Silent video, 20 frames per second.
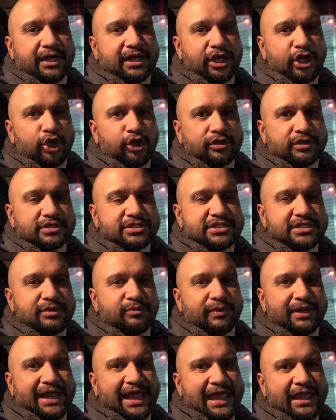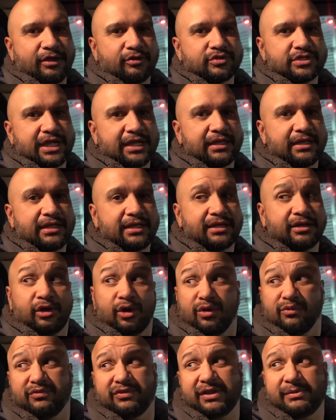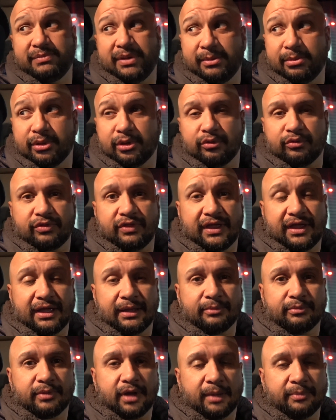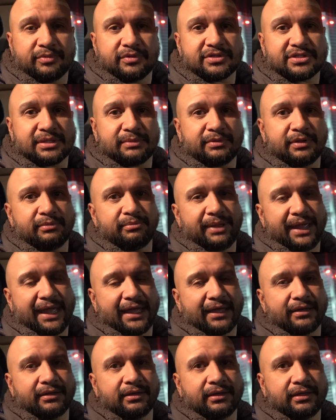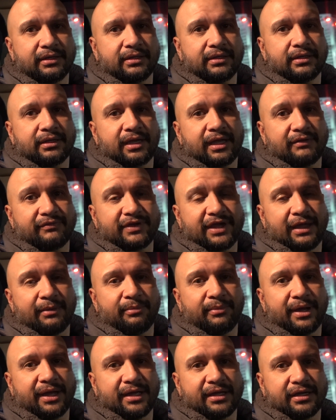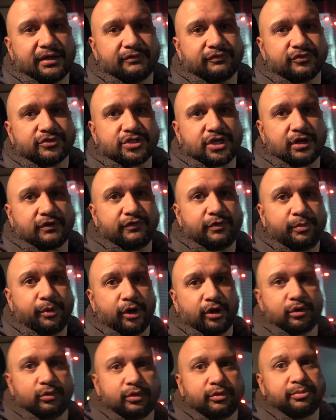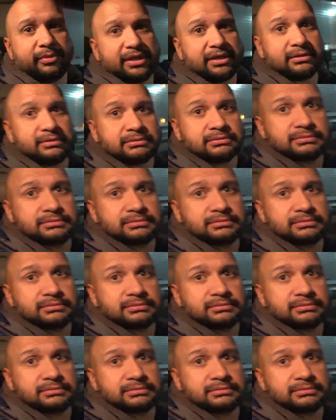kind of look to see what angles I can get. Hopefully people don't think I'm up to something bad. I've got my photography partner with me.